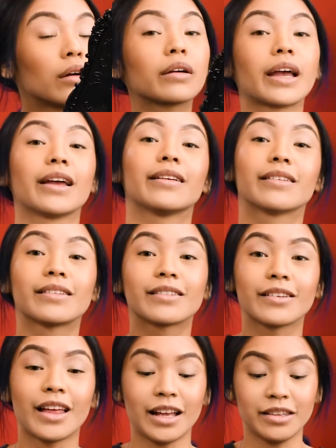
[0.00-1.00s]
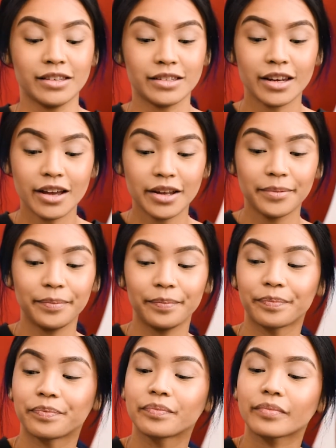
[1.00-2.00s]
Okay, so that's done.
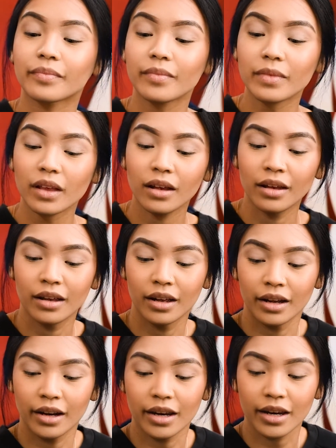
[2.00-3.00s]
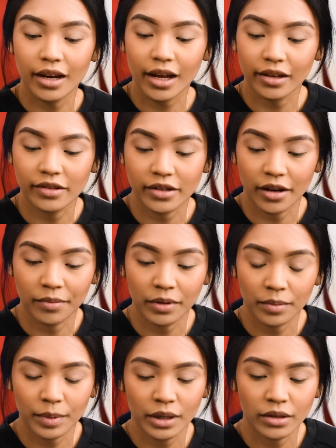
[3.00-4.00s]
Next I'm
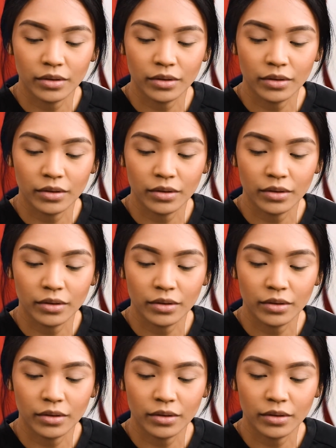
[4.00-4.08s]
gonna be